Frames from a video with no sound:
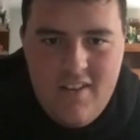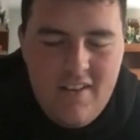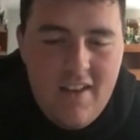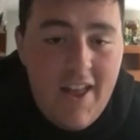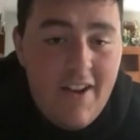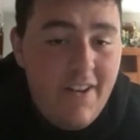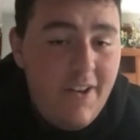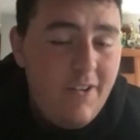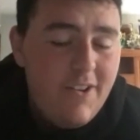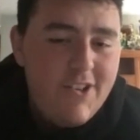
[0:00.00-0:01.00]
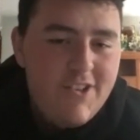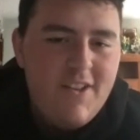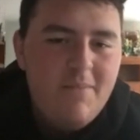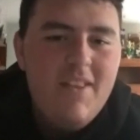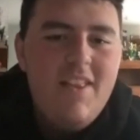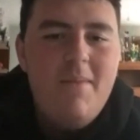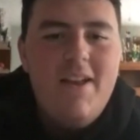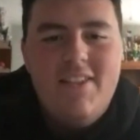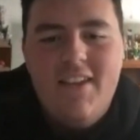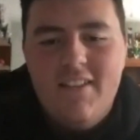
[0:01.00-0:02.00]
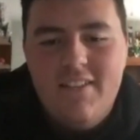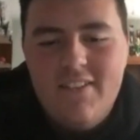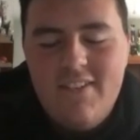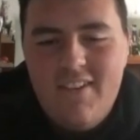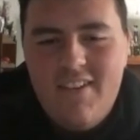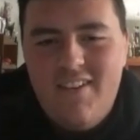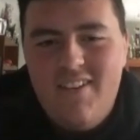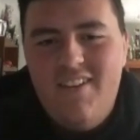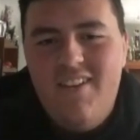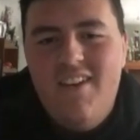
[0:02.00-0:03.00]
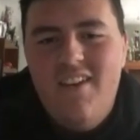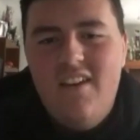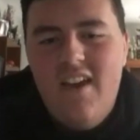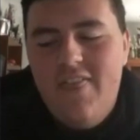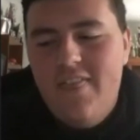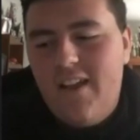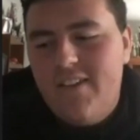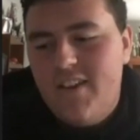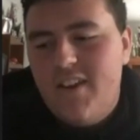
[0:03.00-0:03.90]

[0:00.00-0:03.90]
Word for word: I don't know. It's just something that made sense. And no, I think